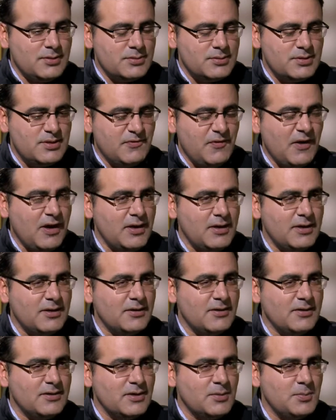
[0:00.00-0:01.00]
define it a
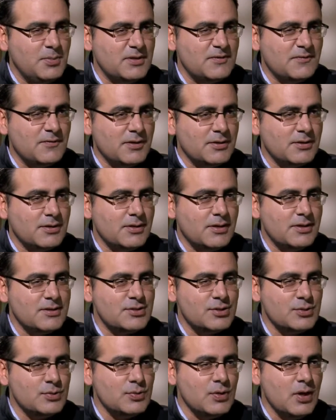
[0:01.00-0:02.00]
little bit further
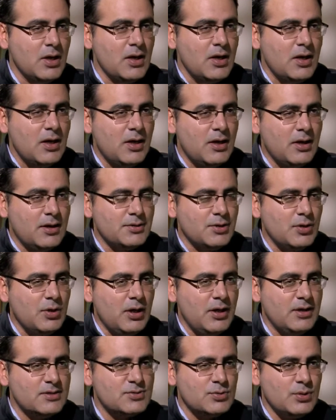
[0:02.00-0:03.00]
as you
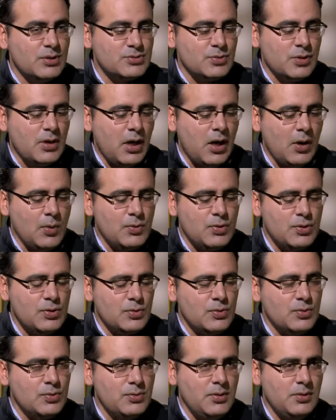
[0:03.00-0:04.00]
as to how do
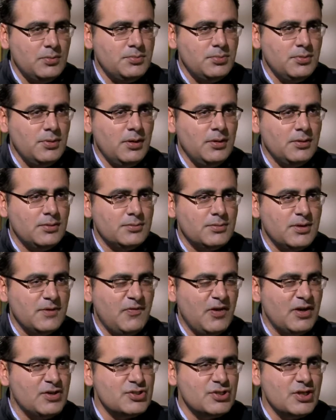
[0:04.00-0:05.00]
you
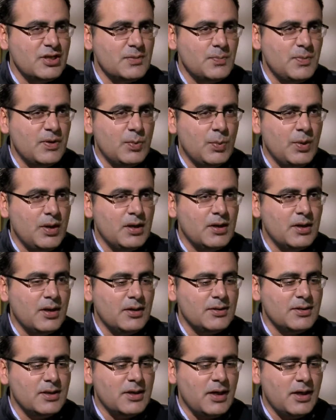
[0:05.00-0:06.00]
differentiate between
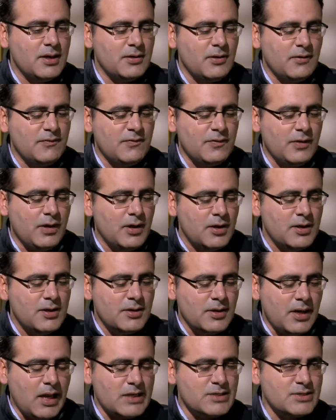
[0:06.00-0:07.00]
the kind of
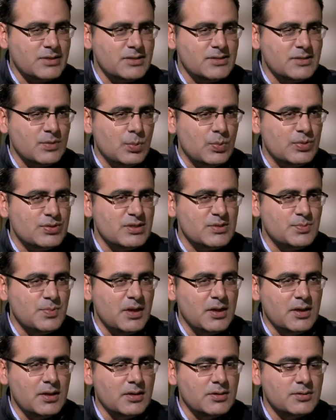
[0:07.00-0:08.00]
nationalism which is
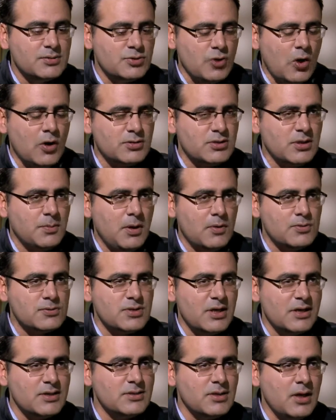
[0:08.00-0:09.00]
being talked about
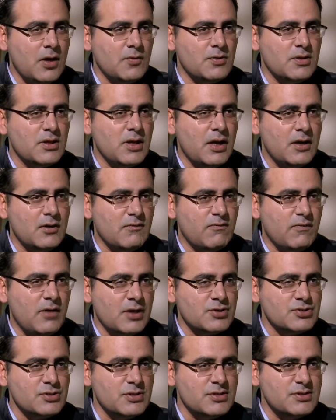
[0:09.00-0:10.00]
right now and the kind of
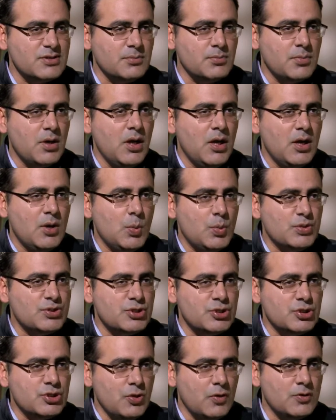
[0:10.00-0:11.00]
nationalism
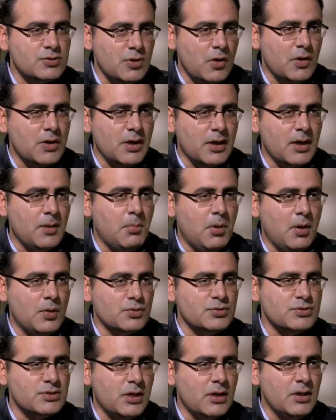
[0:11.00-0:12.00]
which you're talking
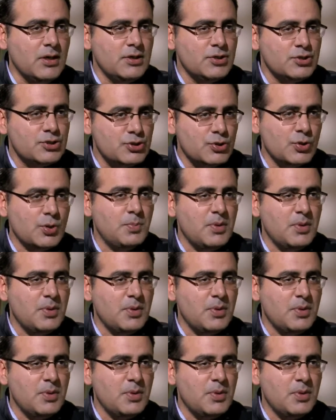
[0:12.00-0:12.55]
about should